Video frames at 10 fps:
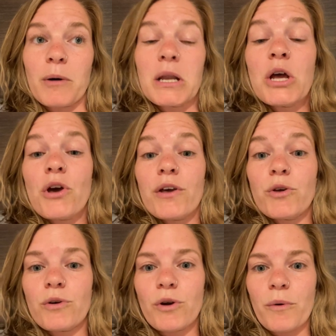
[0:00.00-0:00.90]
But
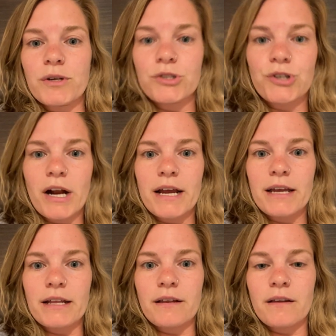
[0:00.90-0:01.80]
you could always try,
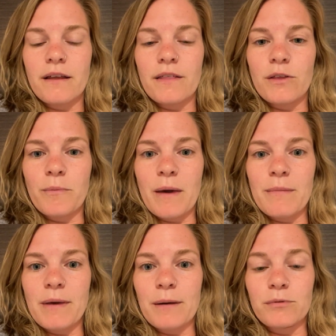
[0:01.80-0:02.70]
and you may
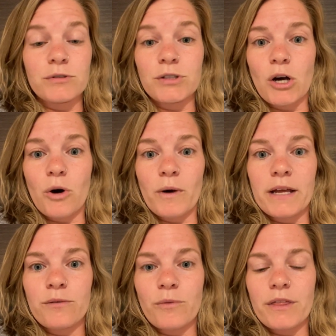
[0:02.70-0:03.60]
be able to go
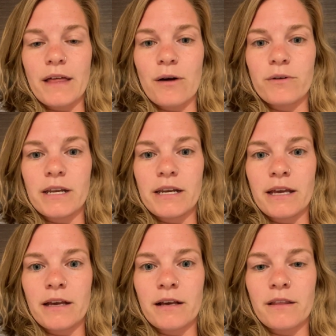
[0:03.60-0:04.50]
in without
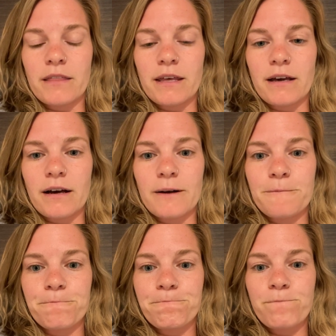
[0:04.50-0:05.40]
needing
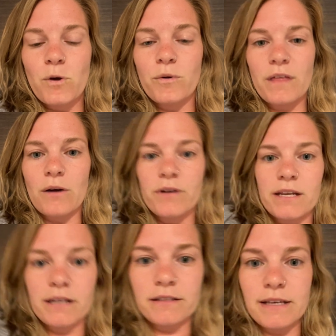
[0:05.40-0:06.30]

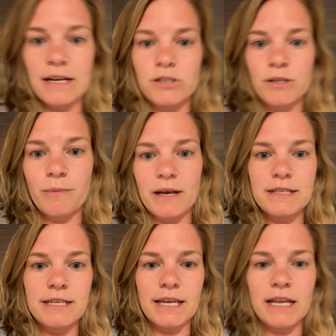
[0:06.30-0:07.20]
to actually buy a
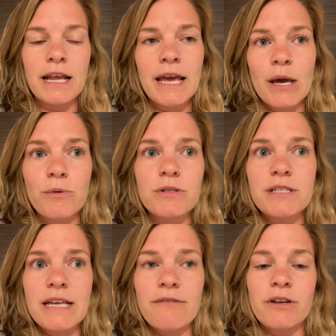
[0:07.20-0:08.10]
ticket. It was
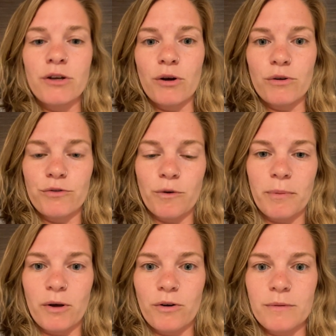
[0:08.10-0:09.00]
7 euros for
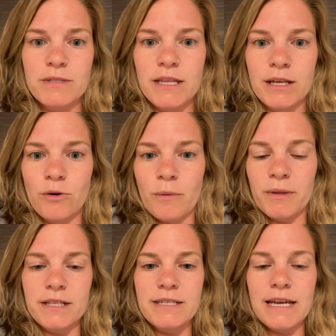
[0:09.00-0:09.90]
pilgrims. I think
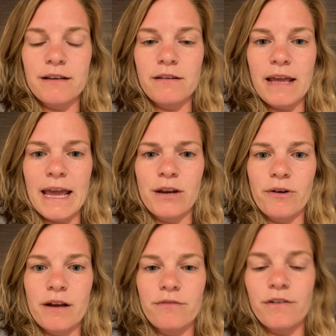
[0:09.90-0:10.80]
normally it's 8 or
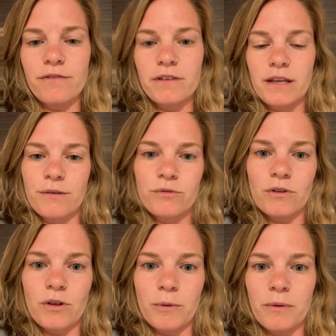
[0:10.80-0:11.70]
8.50, and it was
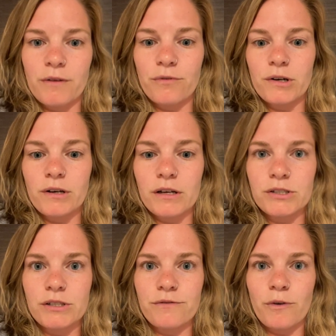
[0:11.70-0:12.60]
a little bit of a
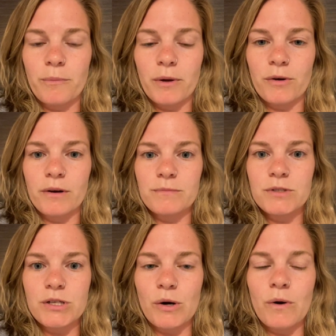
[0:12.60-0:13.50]
reduction for pilgrims.
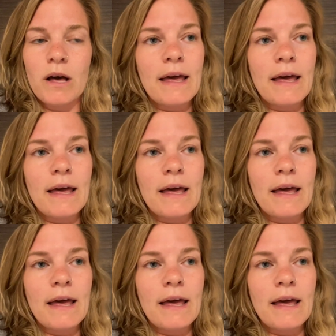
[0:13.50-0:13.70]
So,